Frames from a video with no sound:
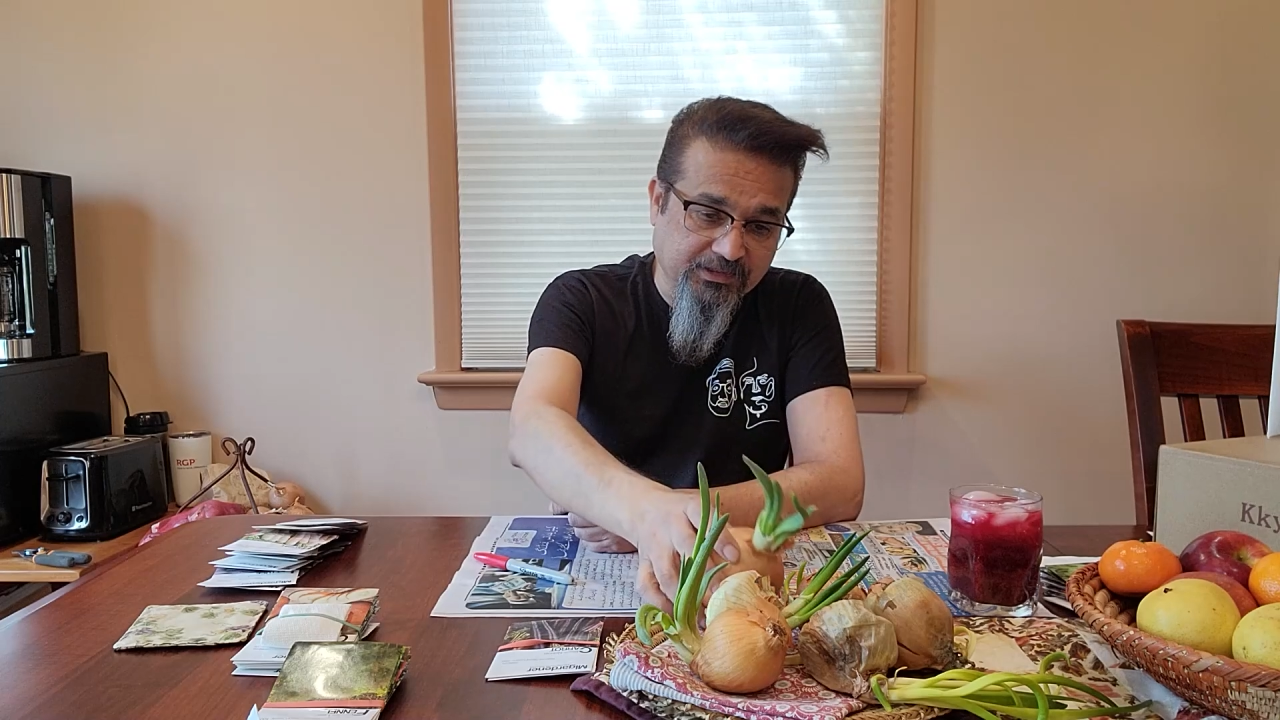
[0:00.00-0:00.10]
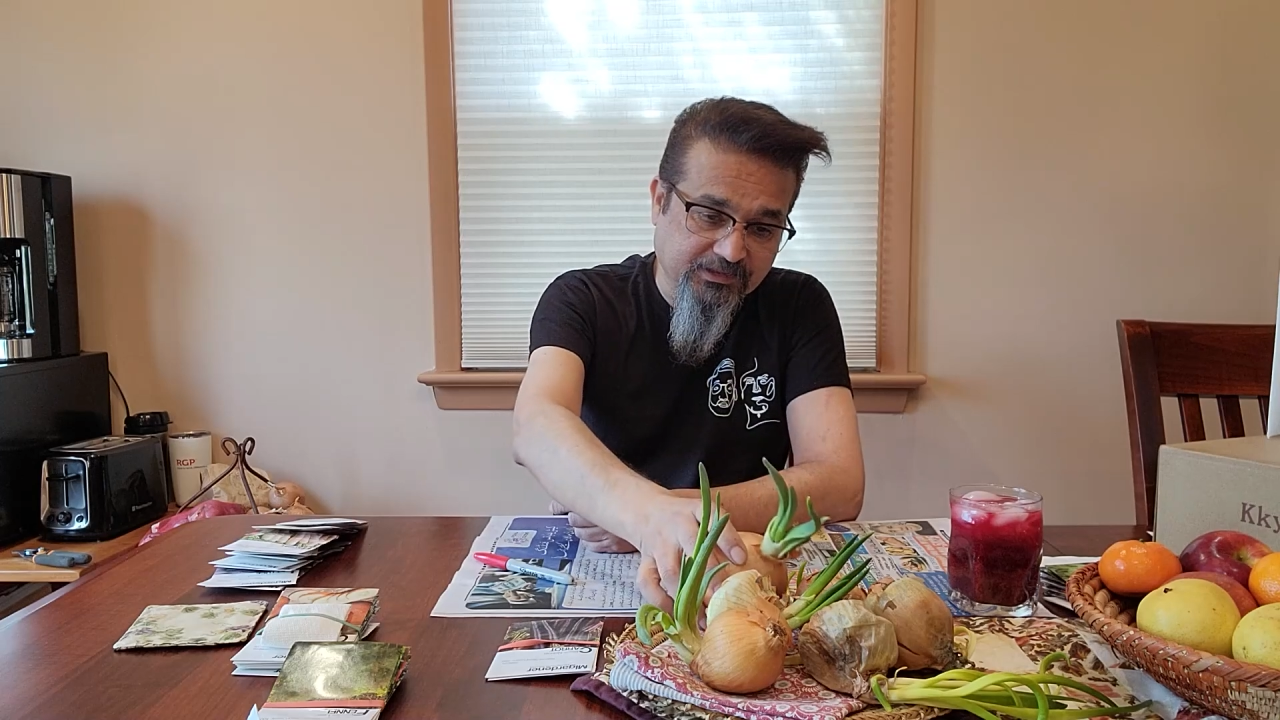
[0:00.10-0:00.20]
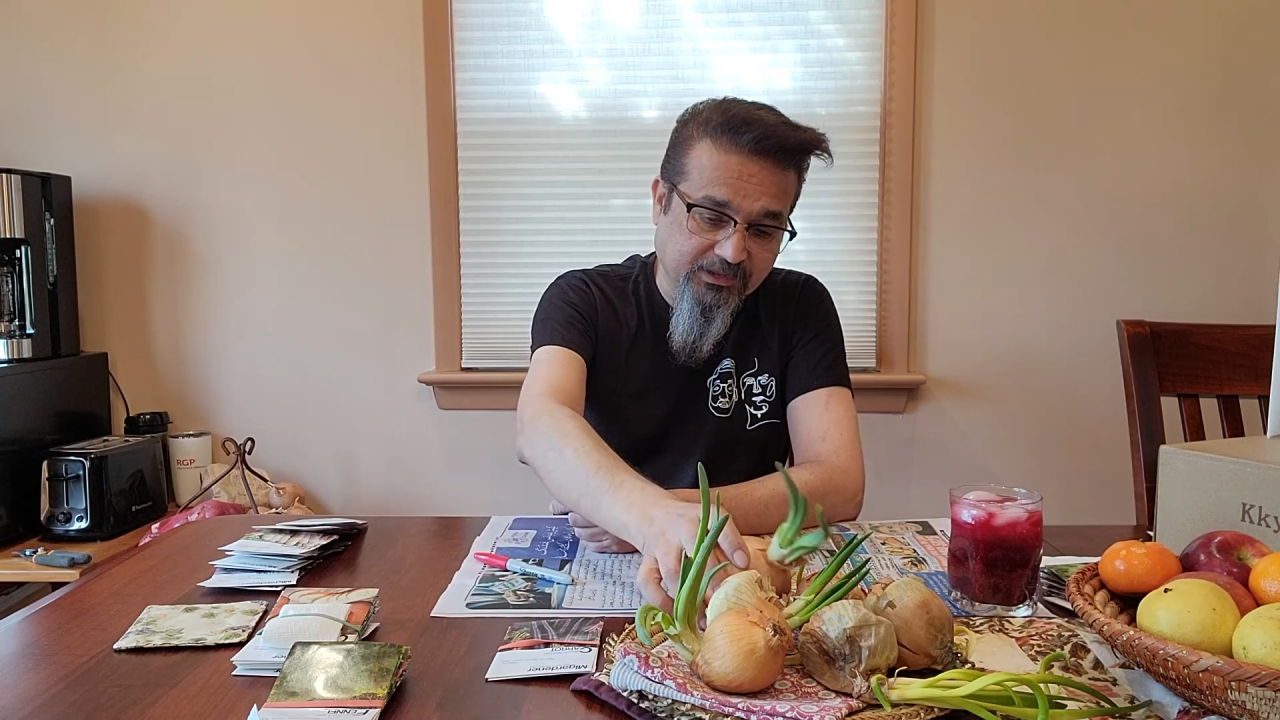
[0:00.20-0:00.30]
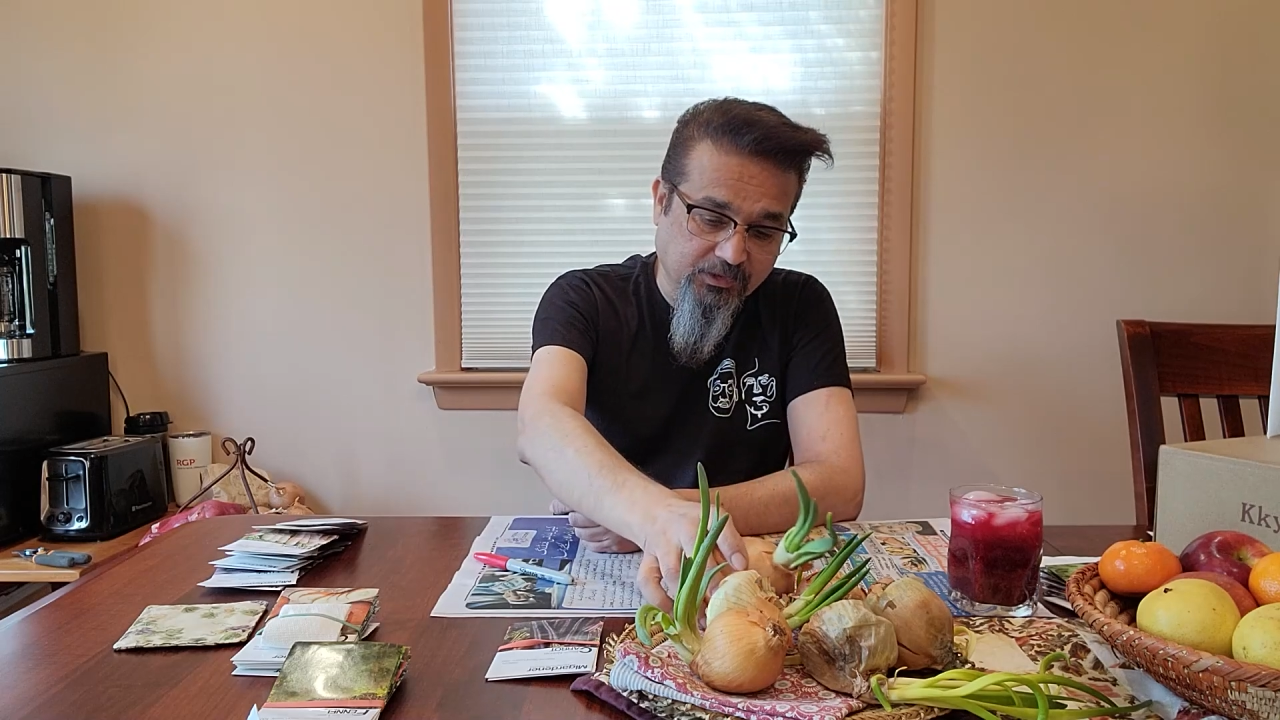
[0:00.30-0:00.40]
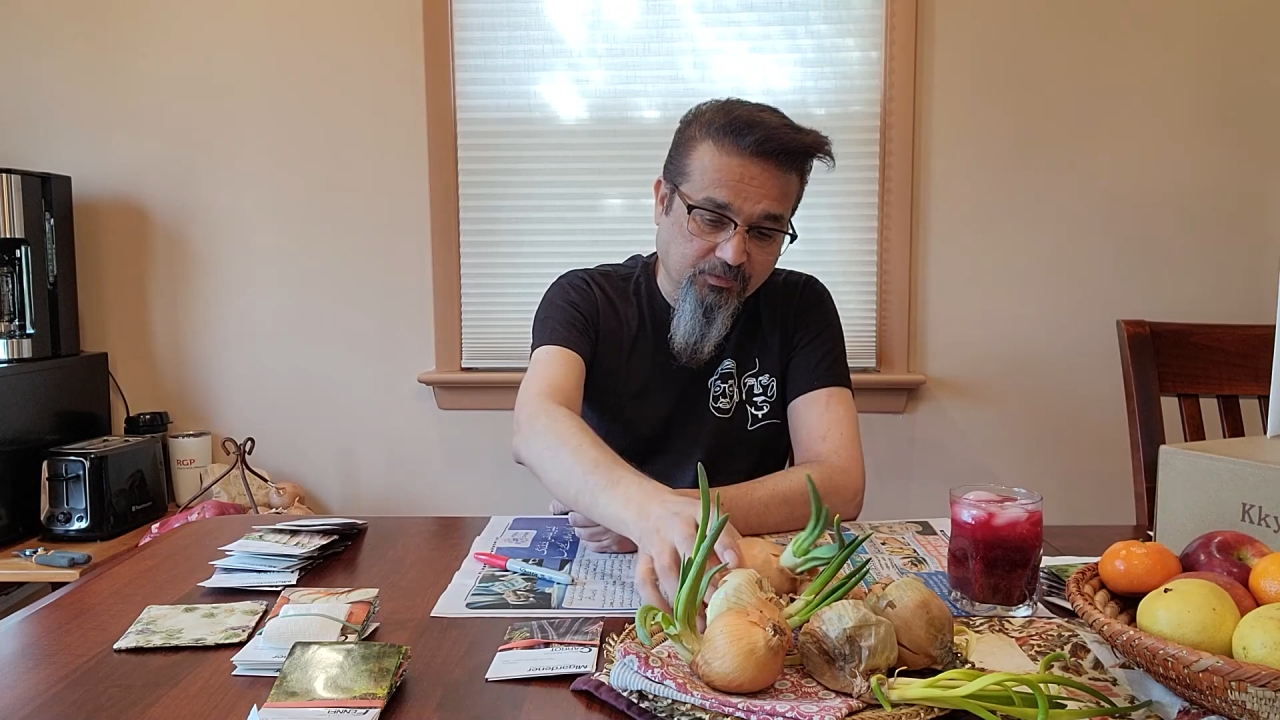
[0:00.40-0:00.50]

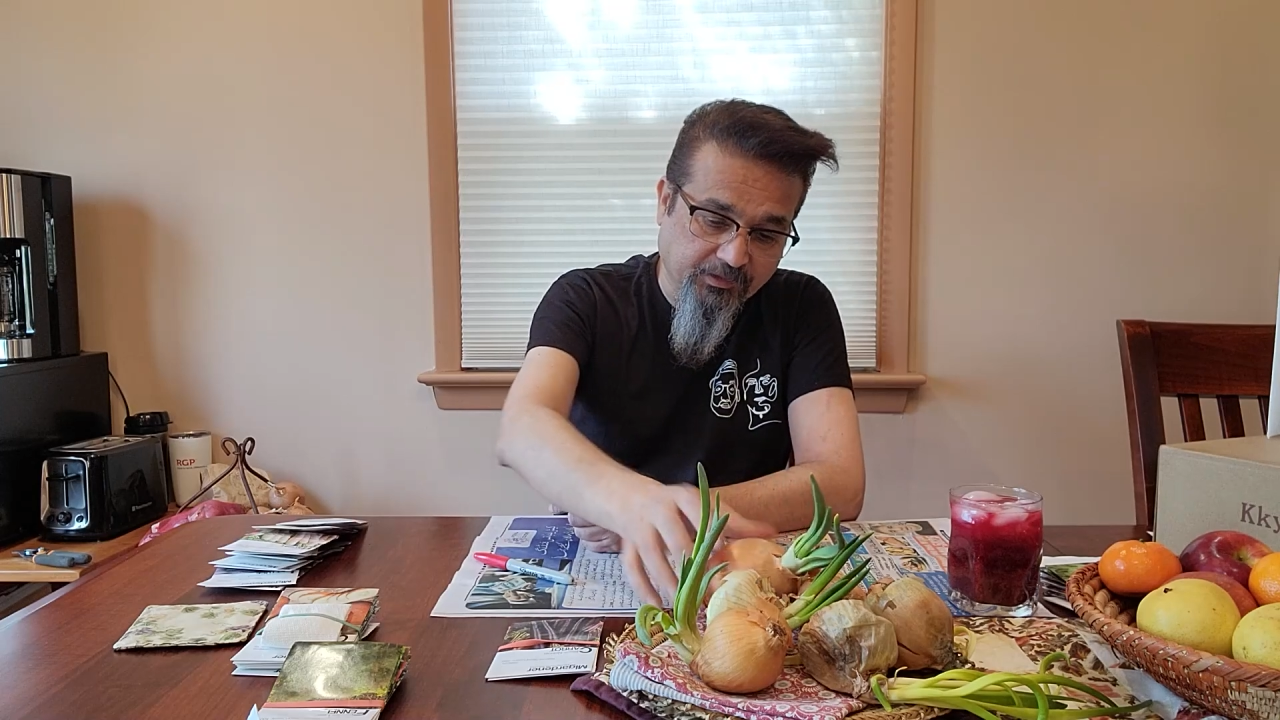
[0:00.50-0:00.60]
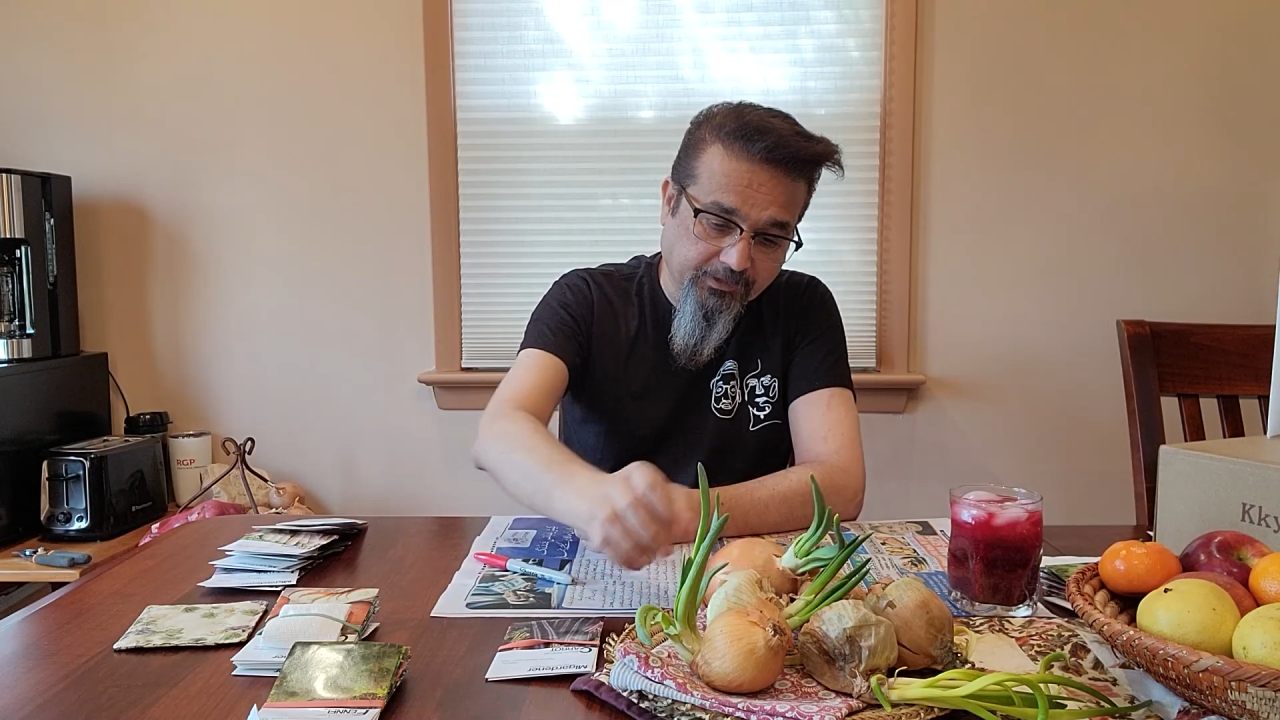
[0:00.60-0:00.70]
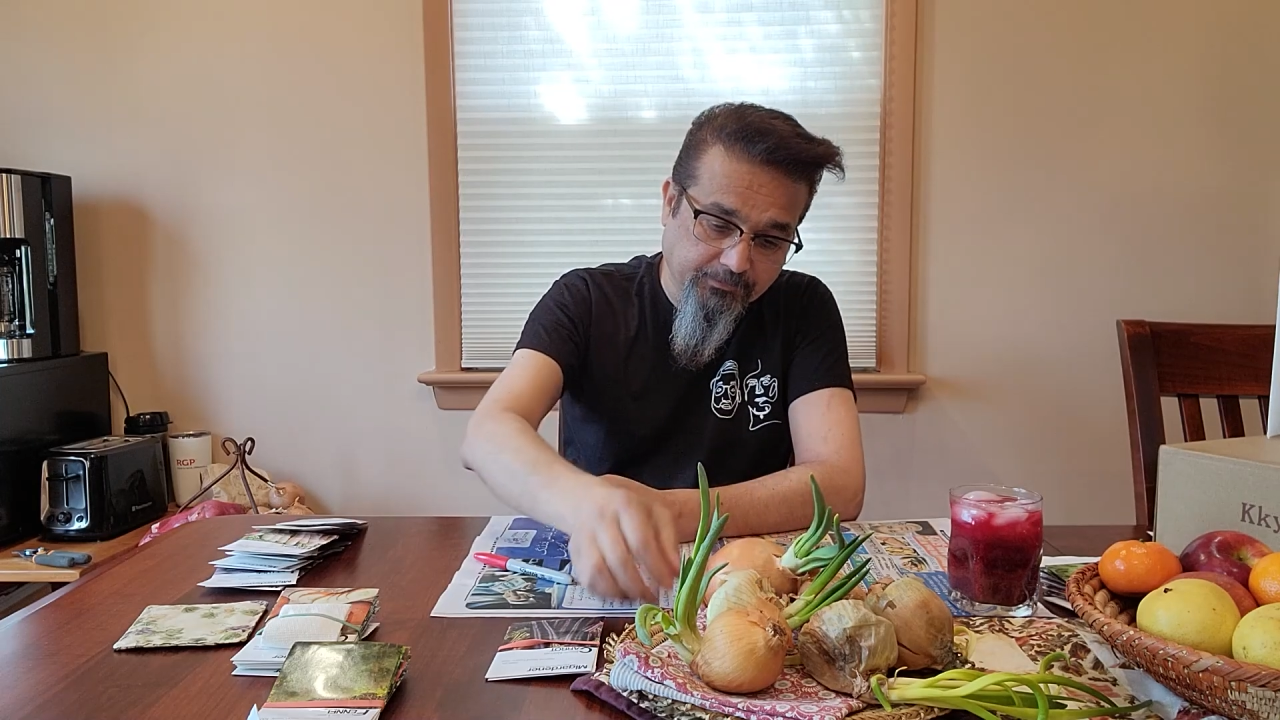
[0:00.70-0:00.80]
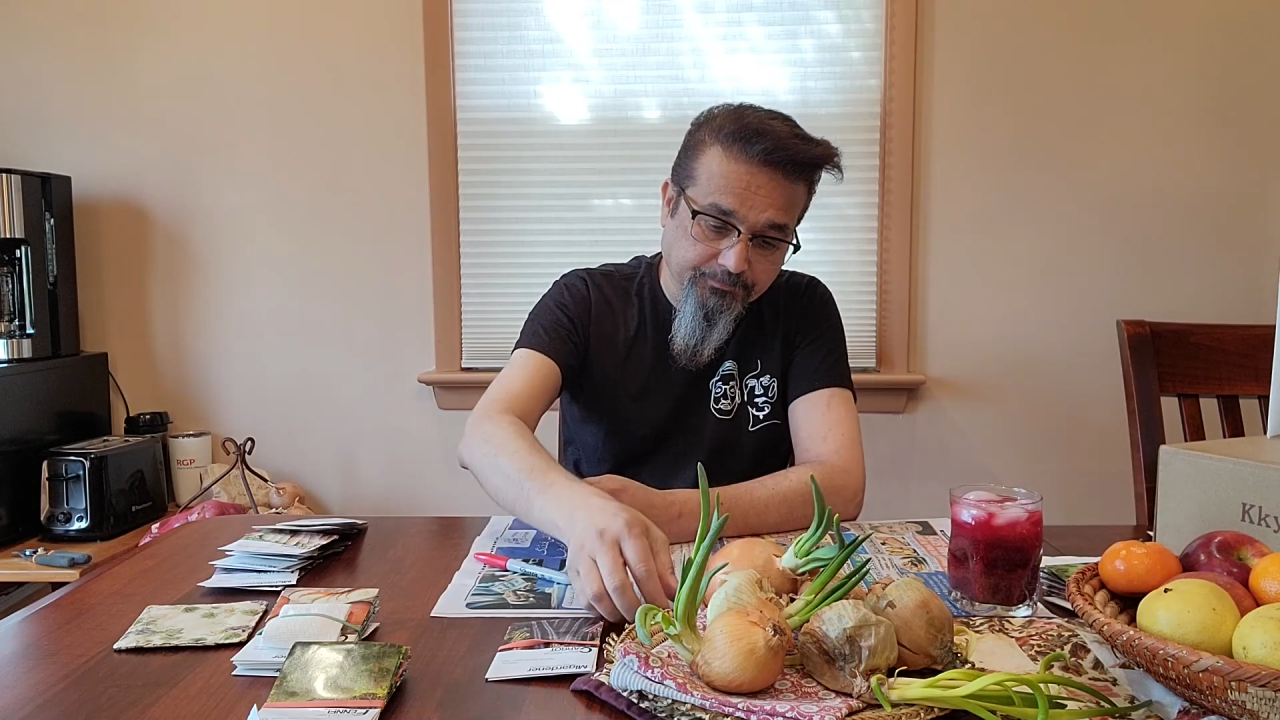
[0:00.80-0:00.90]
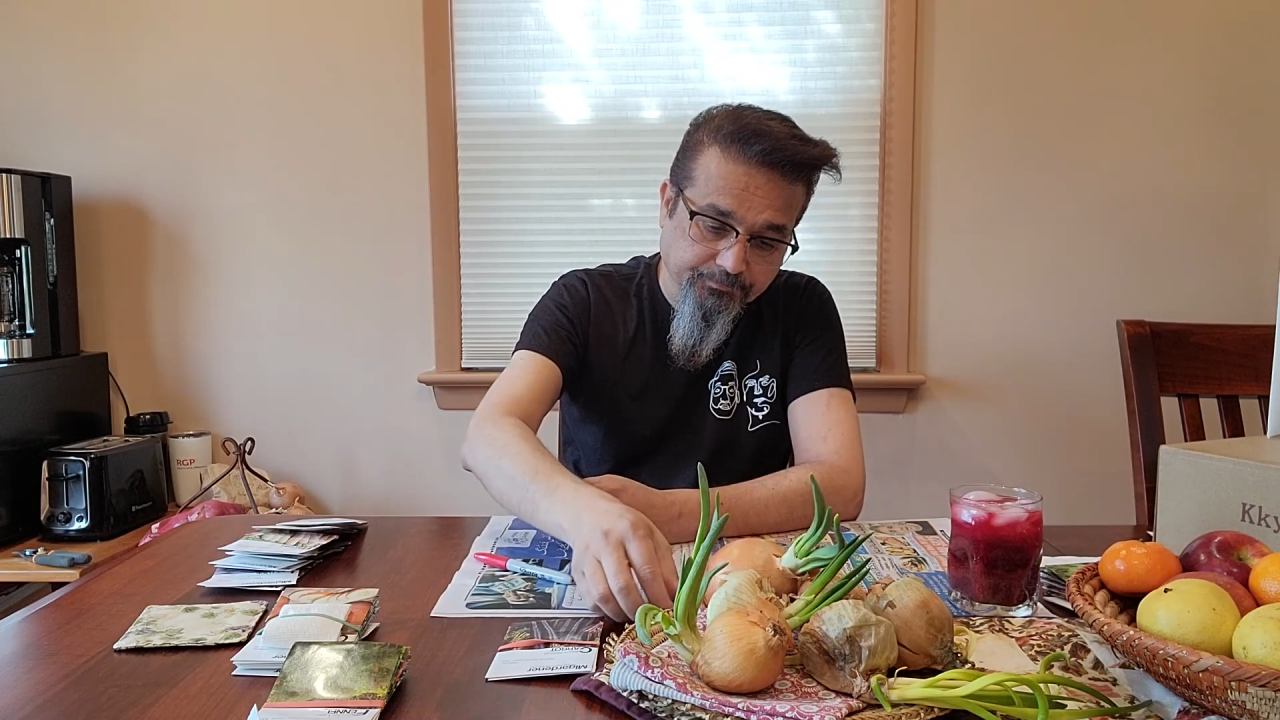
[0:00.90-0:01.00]
sitting over here?